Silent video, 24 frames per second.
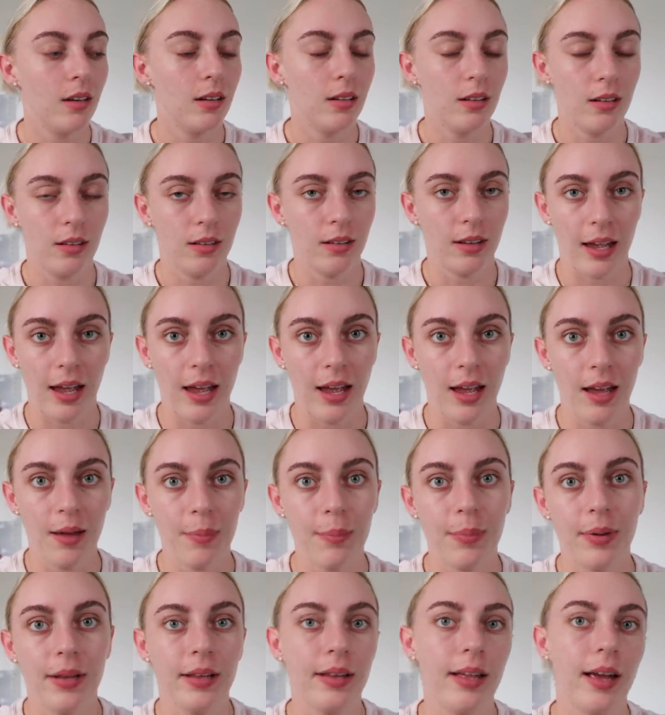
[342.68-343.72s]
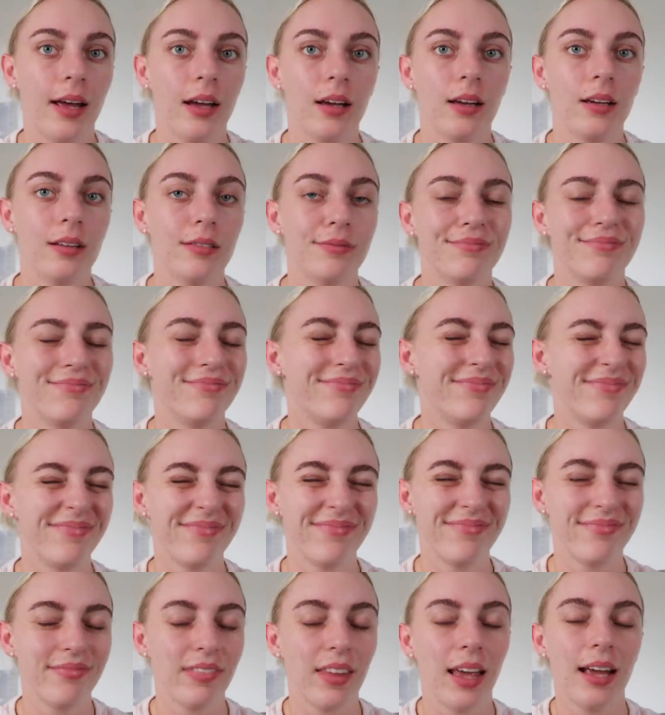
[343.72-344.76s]
doesn't care, but like
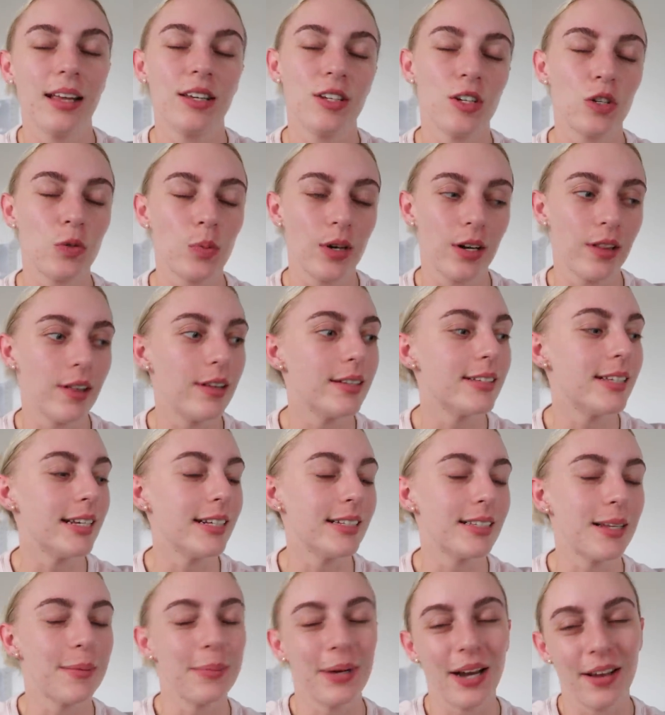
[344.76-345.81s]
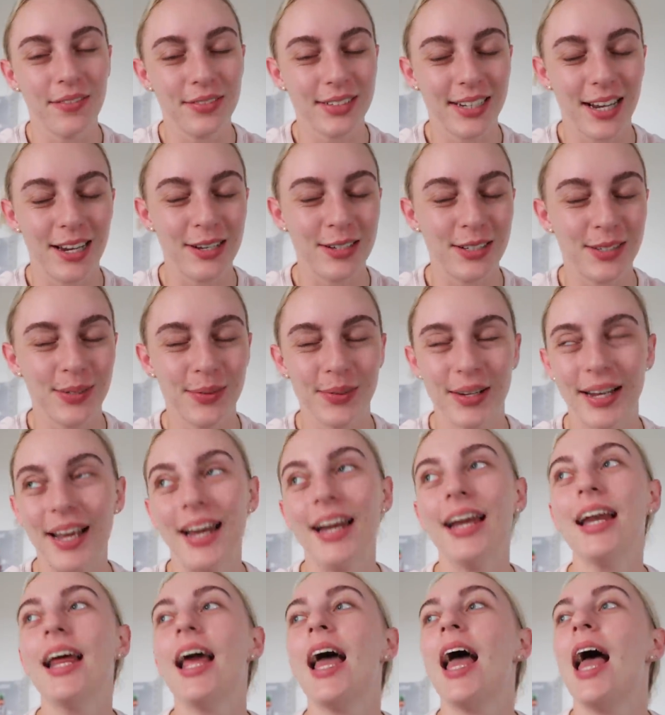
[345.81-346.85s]
it's just one of those things I'm gonna have to get used to
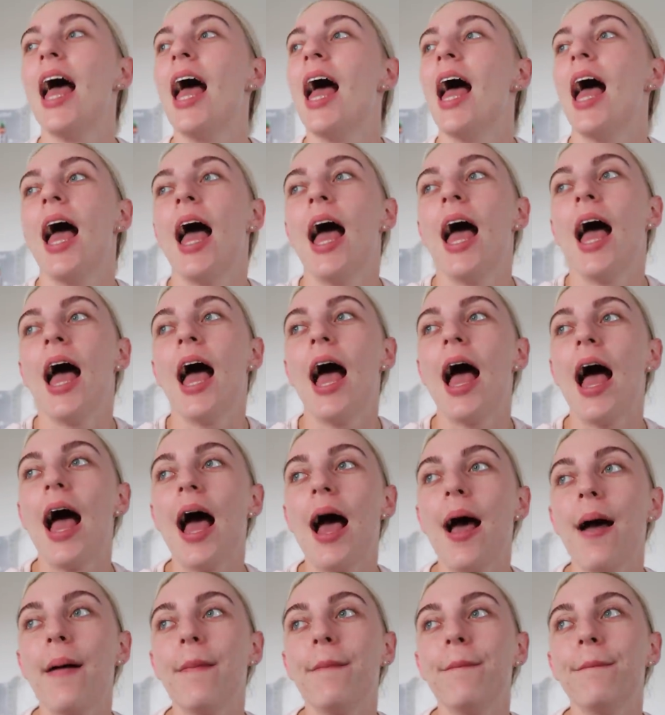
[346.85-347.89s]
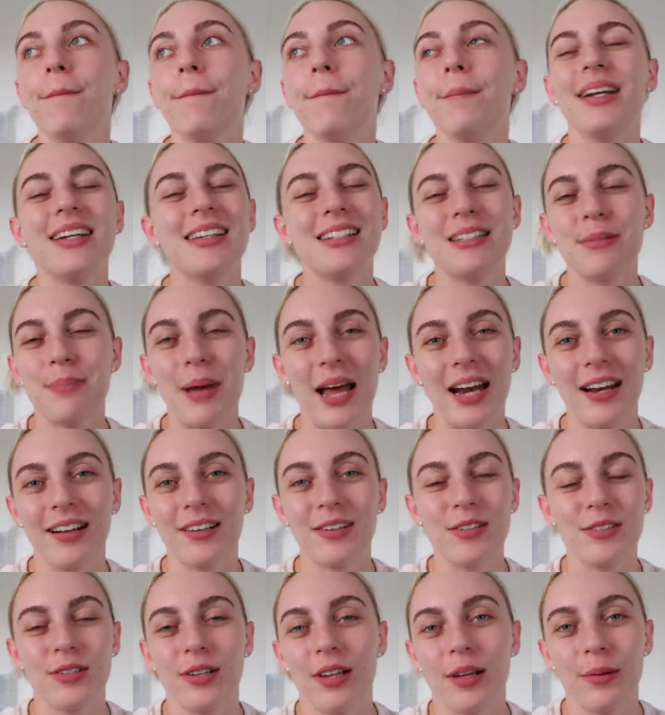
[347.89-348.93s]
again. But it doesn't matter
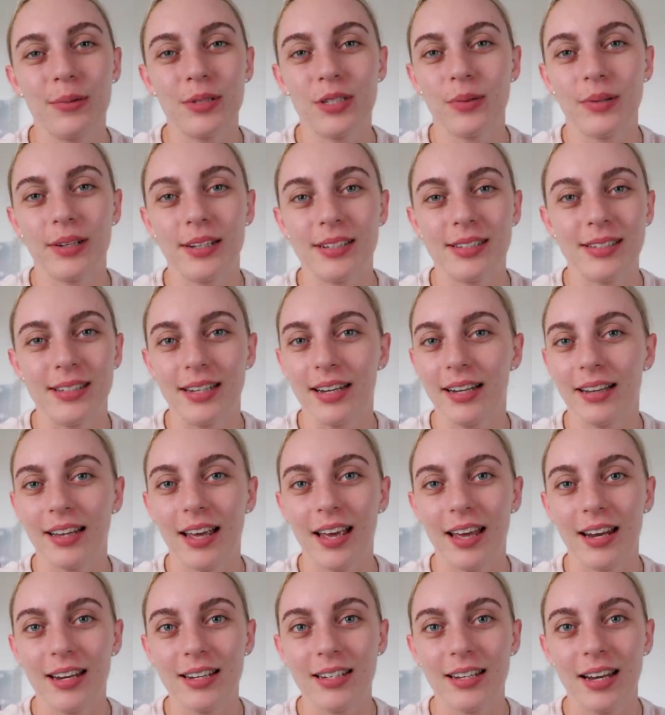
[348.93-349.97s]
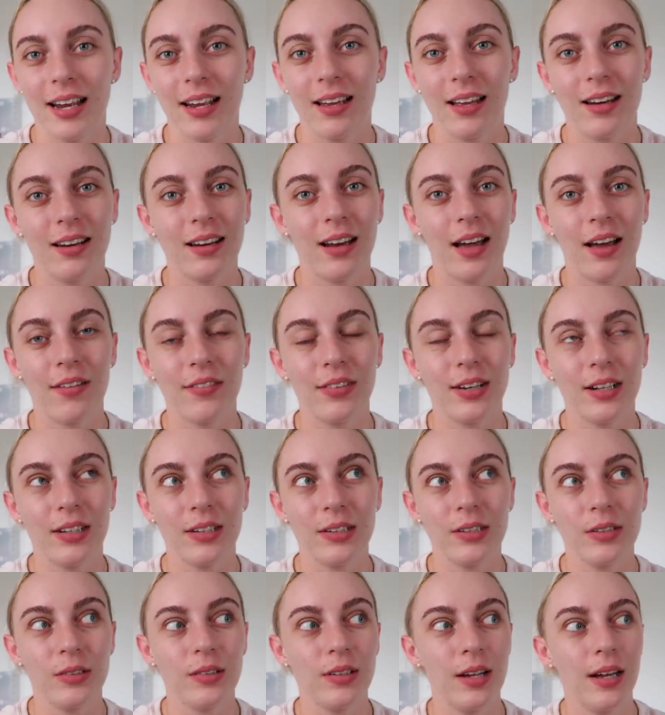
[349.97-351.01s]
because all I was doing is sitting there editing and having a
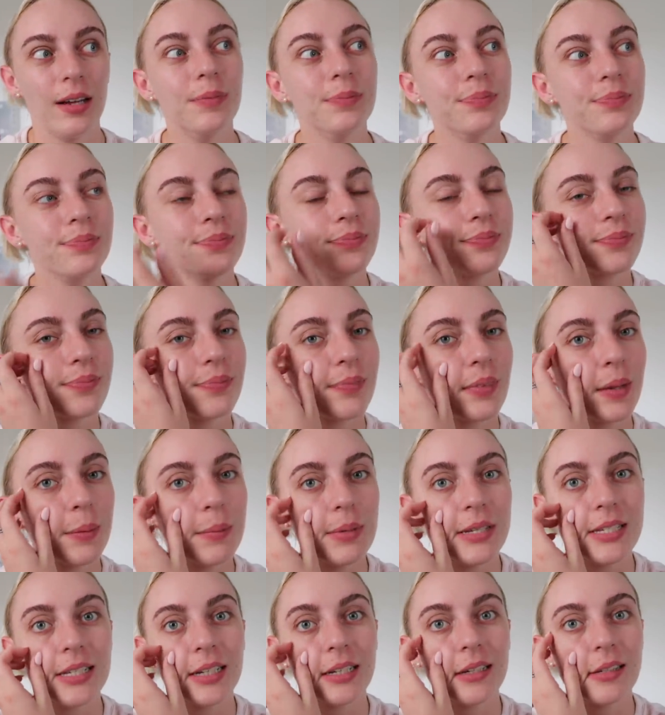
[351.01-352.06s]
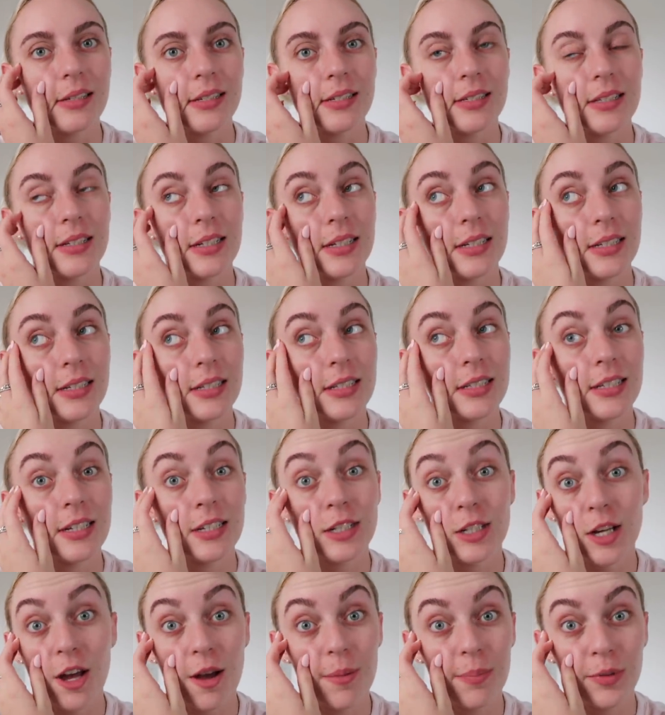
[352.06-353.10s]
little Mr. Consistent
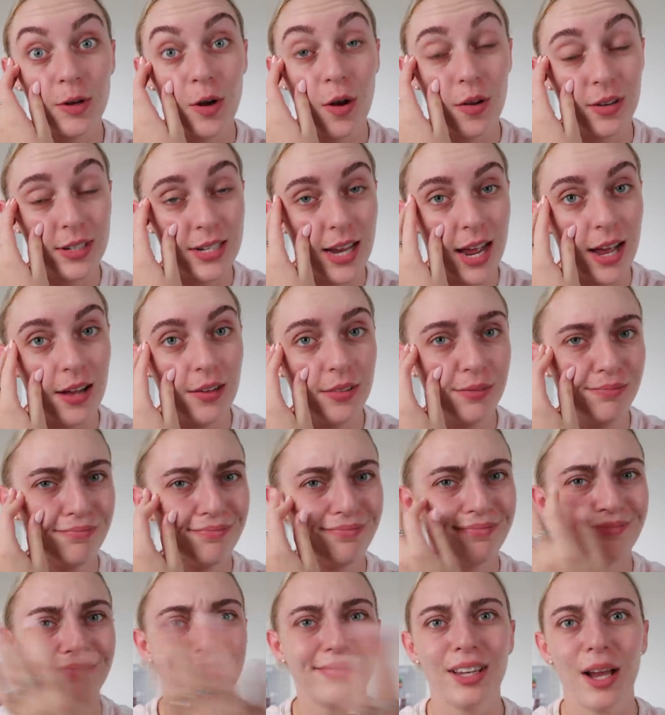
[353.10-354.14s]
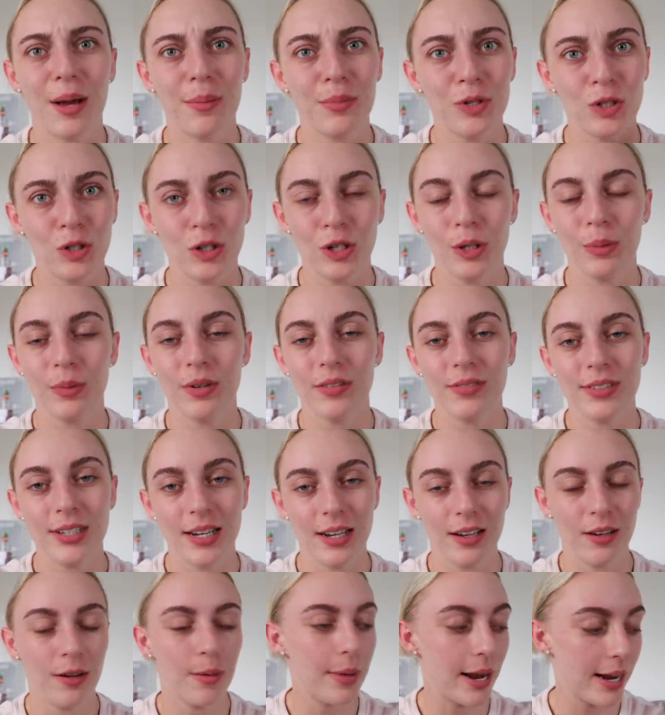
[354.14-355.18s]
stitch up cocktail. I'm sure you would have
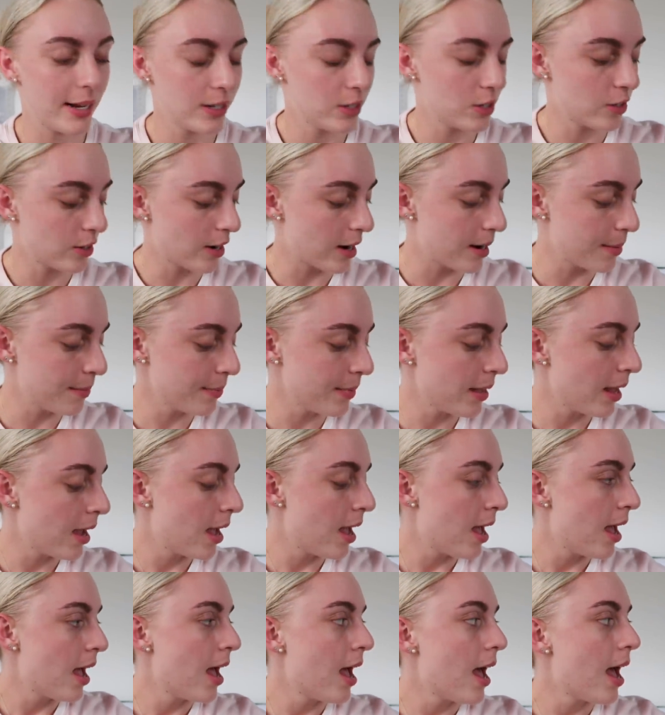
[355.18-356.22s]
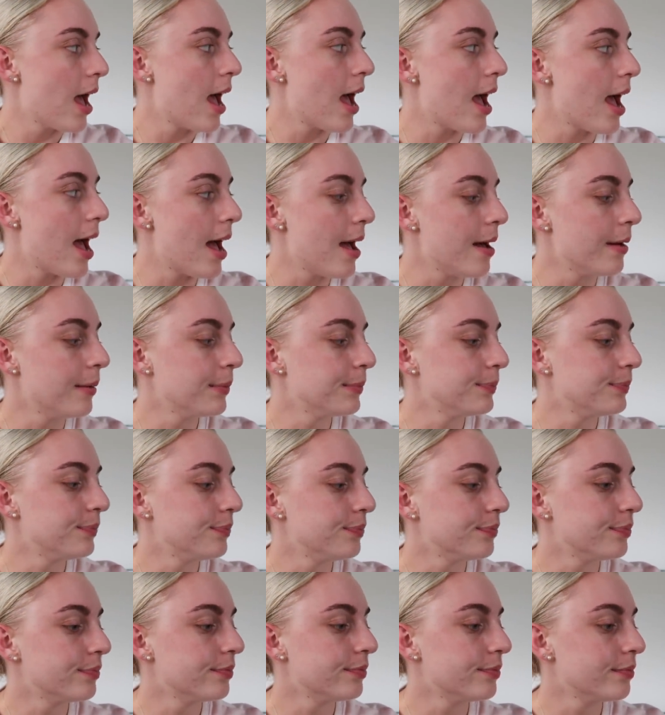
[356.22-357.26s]
seen it on my Instagram.
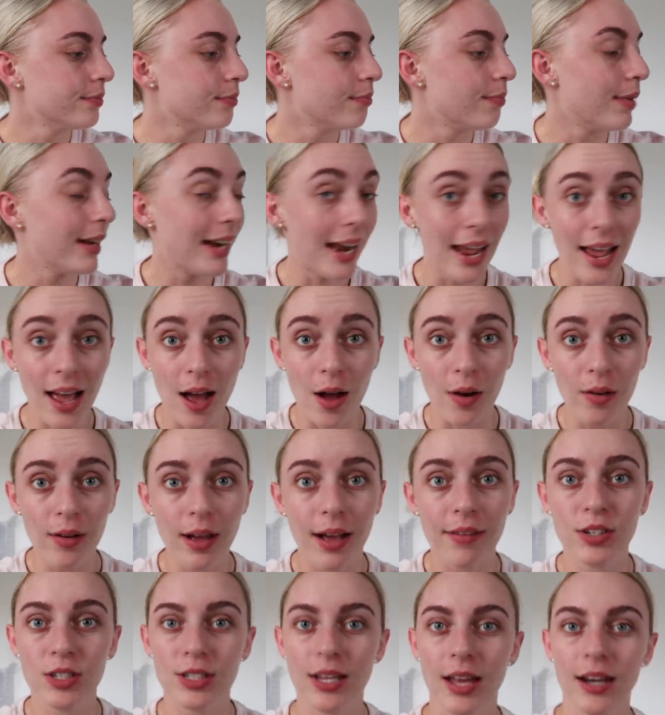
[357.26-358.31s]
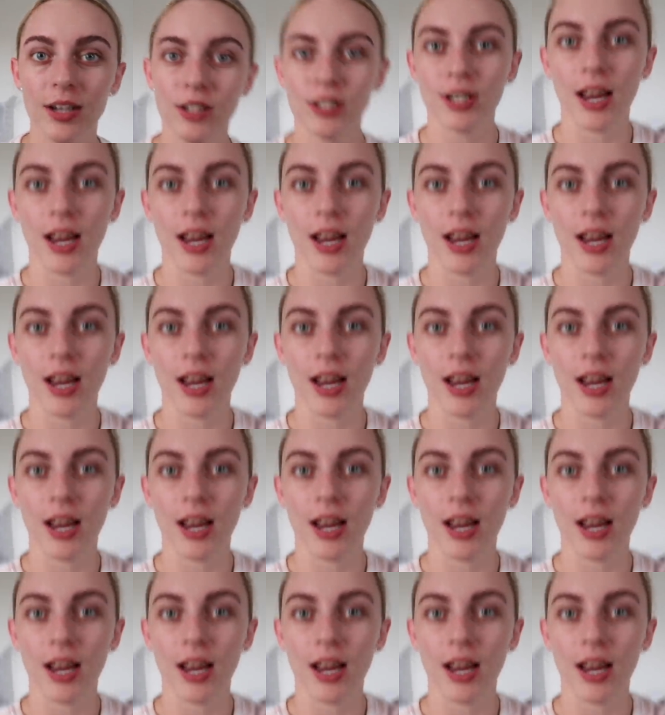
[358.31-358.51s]
But now I've just had a